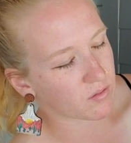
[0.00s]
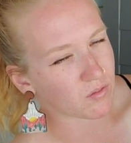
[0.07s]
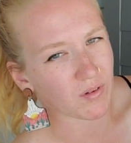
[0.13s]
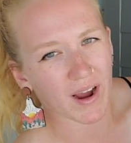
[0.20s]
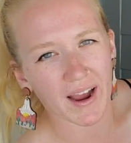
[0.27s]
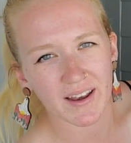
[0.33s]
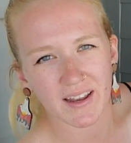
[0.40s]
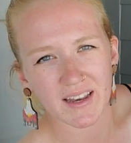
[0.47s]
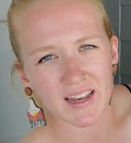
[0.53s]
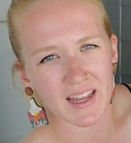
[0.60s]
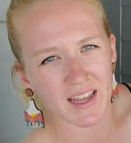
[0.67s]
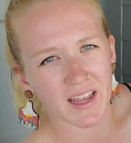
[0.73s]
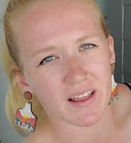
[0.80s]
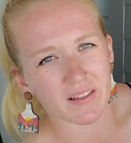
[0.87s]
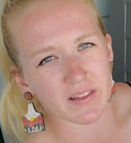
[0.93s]
riding
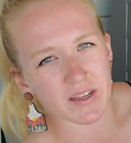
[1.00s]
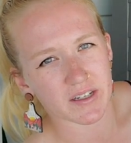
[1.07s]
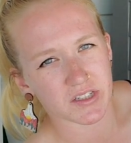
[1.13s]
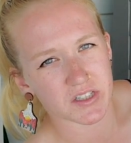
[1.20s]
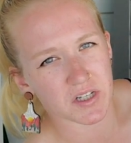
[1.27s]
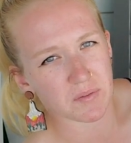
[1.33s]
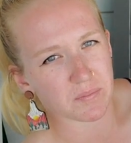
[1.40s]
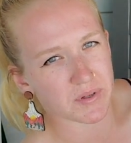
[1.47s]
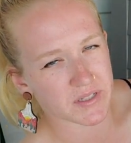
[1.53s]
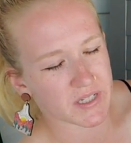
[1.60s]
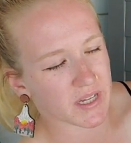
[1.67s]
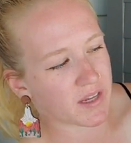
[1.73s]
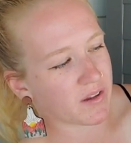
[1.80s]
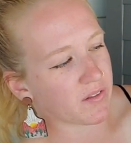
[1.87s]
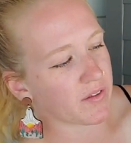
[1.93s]
English in
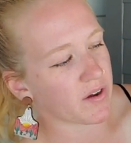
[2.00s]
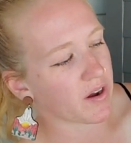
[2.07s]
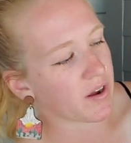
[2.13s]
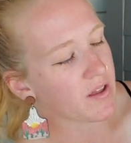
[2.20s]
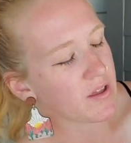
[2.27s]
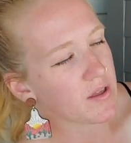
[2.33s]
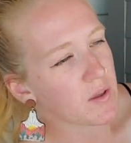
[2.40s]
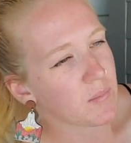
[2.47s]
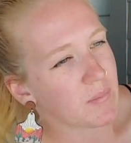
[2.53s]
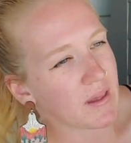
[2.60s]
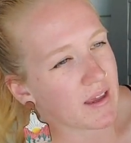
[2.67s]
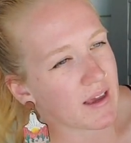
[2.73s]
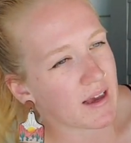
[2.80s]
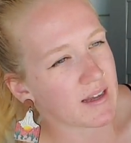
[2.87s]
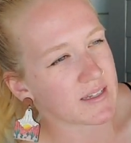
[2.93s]
particular
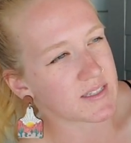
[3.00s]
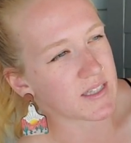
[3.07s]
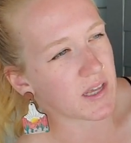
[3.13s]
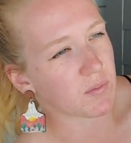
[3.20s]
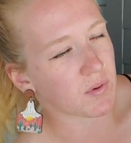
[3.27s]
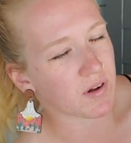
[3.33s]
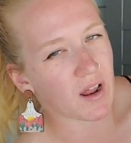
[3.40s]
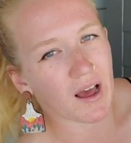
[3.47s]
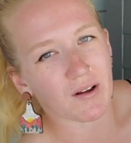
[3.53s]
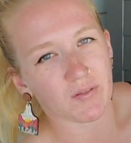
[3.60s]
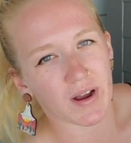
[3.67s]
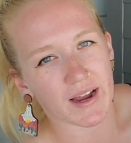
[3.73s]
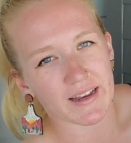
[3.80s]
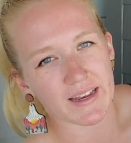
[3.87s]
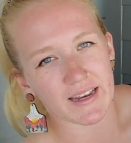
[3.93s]
because they were not
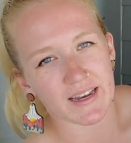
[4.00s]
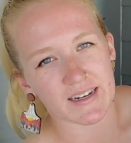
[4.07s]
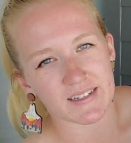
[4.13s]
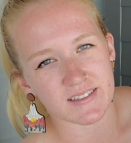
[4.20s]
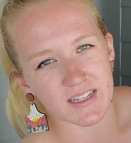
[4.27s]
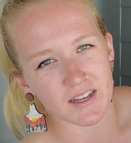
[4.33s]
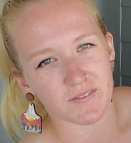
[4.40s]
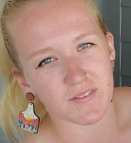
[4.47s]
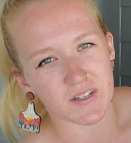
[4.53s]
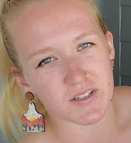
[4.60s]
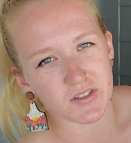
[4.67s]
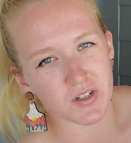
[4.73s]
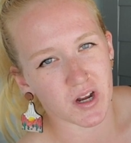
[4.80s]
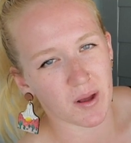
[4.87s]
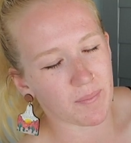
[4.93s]
riding in a safety
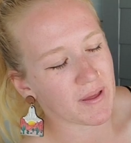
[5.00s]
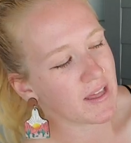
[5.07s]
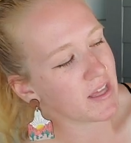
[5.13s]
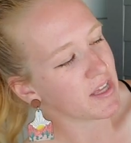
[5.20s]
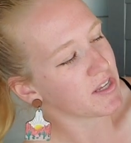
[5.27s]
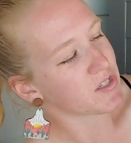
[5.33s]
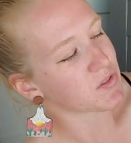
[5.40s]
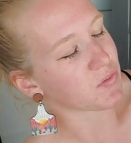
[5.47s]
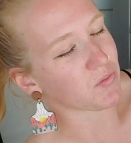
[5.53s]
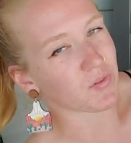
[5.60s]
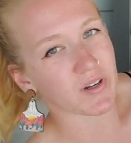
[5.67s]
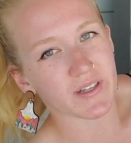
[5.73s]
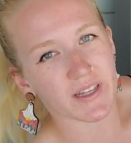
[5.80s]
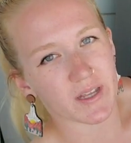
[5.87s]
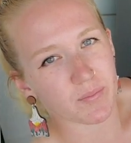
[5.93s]
stirrup.
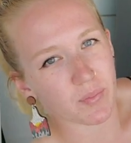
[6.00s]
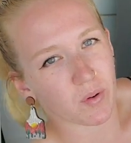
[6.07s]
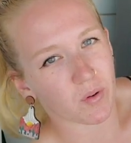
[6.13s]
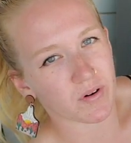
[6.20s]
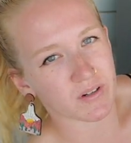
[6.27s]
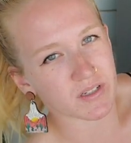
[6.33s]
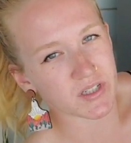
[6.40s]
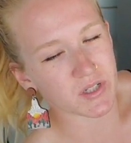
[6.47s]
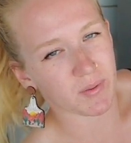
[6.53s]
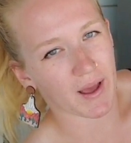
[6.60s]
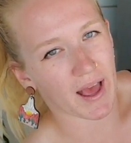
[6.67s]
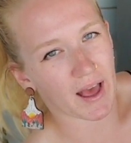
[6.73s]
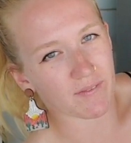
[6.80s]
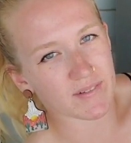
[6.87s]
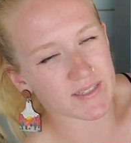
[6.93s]
Really important to
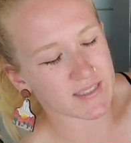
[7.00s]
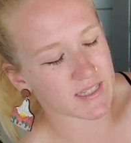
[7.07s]
have a